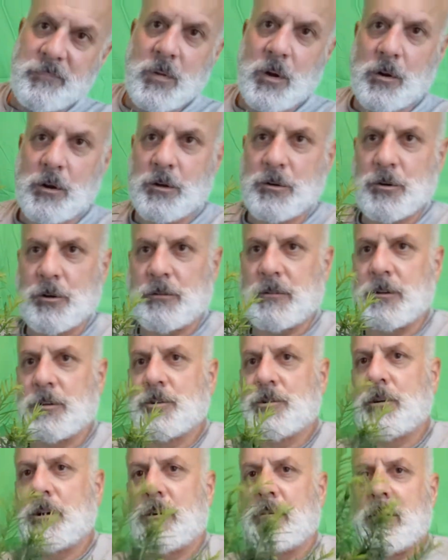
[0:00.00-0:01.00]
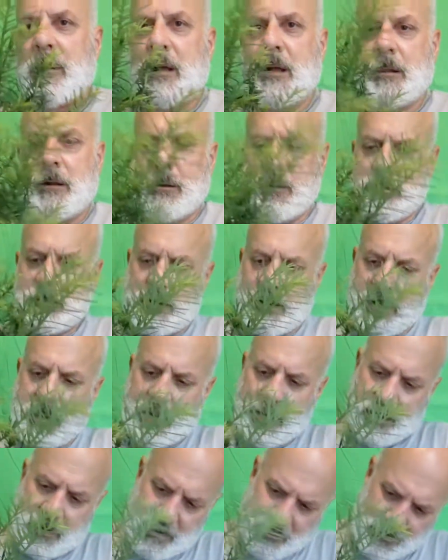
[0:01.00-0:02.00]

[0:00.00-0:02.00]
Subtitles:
I'm going to turn the tree around here so I can get it